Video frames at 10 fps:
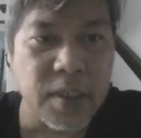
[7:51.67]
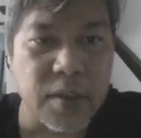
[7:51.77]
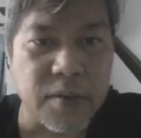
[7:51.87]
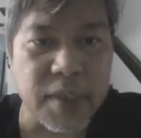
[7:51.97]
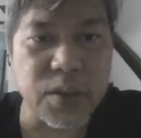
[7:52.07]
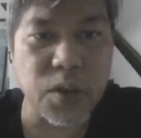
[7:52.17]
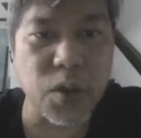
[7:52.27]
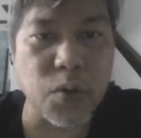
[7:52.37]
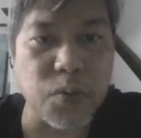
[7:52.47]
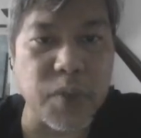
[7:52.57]
Right. So
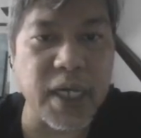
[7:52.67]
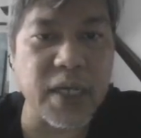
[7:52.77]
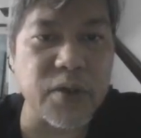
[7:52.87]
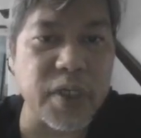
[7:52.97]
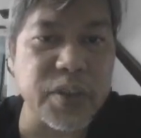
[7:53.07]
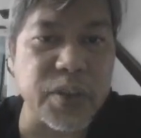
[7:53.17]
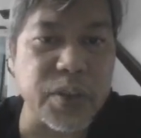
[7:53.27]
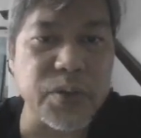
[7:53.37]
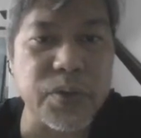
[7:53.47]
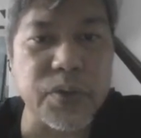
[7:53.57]
we are going to
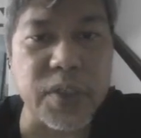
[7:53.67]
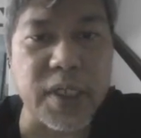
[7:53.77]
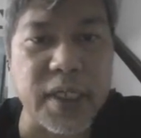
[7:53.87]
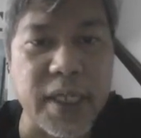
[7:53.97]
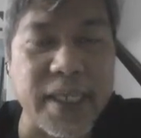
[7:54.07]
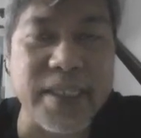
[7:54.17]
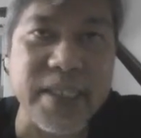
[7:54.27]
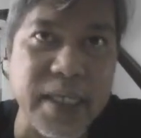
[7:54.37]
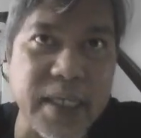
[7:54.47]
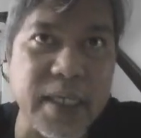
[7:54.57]
use
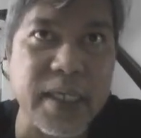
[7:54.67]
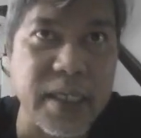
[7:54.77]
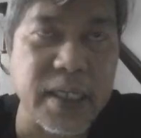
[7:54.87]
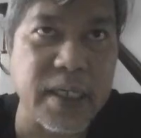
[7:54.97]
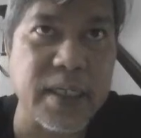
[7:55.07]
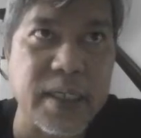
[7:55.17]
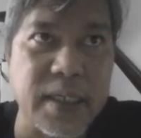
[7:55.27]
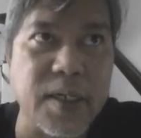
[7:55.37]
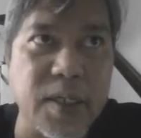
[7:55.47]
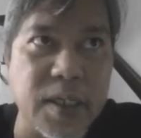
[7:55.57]
async
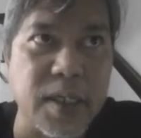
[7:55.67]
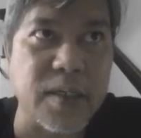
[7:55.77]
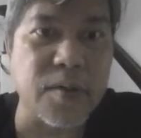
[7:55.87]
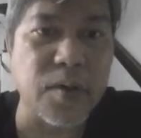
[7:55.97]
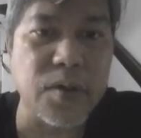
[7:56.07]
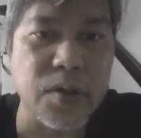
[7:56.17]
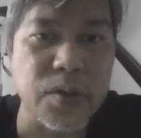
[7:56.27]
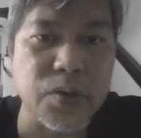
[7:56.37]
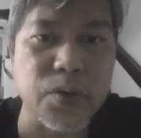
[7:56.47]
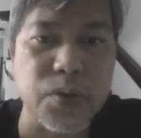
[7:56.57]
uh,
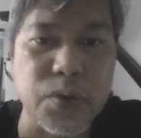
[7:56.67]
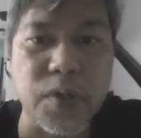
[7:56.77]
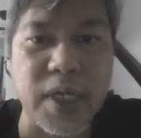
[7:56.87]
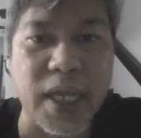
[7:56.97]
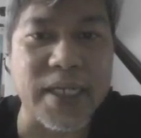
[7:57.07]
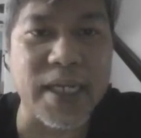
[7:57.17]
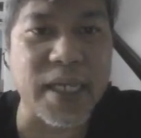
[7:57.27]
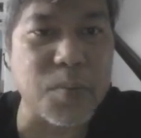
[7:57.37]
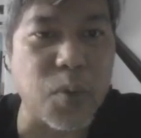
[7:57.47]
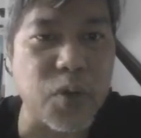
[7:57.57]
to
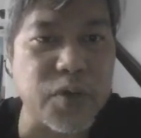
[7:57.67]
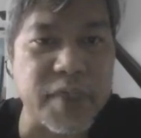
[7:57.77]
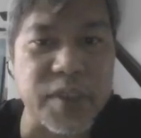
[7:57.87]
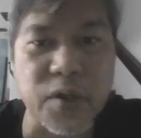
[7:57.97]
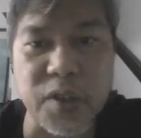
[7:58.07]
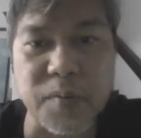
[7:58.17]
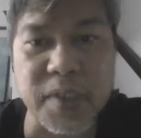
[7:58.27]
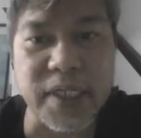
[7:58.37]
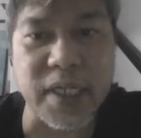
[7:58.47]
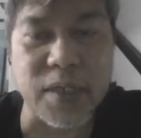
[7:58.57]
analyze both of these
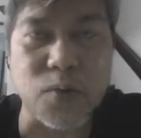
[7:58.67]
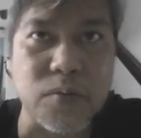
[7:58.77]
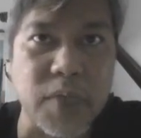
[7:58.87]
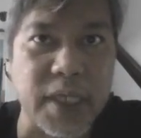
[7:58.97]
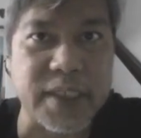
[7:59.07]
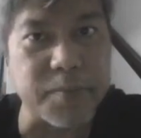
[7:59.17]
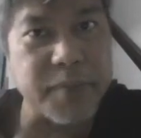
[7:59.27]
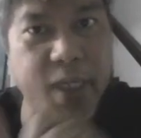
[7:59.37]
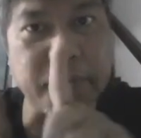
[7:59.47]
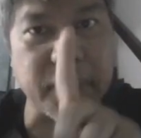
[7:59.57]
document at the same
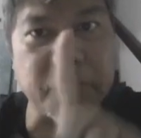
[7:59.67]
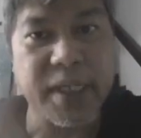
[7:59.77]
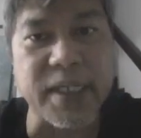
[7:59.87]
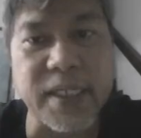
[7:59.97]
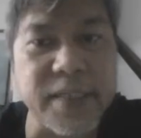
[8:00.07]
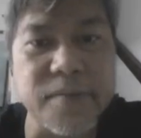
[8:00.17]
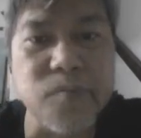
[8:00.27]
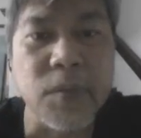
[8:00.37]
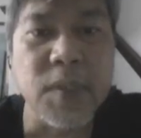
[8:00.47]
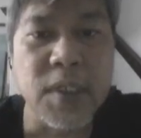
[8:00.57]
time in parallel.
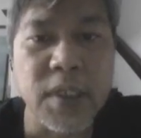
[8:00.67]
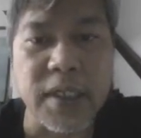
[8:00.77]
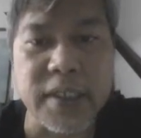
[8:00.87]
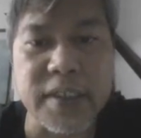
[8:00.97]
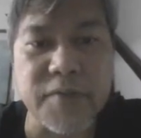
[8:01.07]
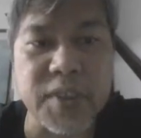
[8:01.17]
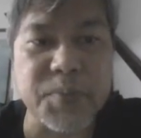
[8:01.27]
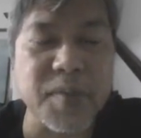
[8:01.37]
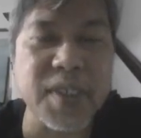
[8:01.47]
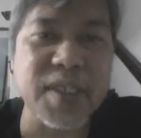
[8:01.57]
It's
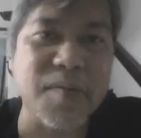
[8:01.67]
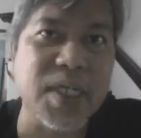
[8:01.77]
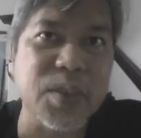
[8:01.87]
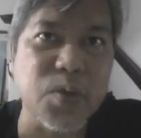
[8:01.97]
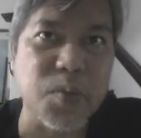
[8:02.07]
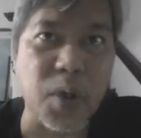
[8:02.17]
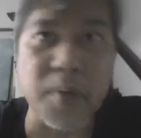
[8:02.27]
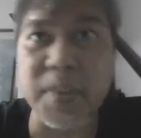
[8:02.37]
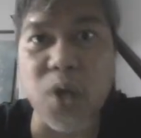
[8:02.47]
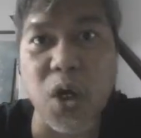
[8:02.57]
pretty much similar to
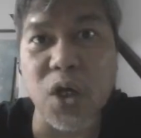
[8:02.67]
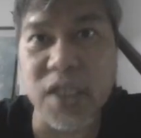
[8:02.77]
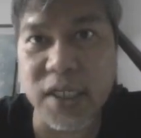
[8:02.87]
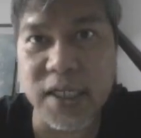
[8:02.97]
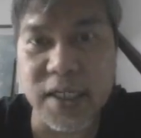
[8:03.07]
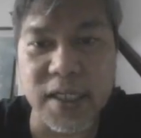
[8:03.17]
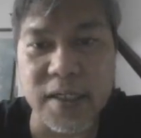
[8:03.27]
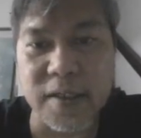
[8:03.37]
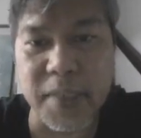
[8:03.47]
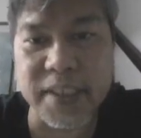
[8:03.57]
promise all
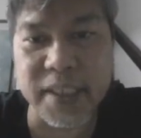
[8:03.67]
method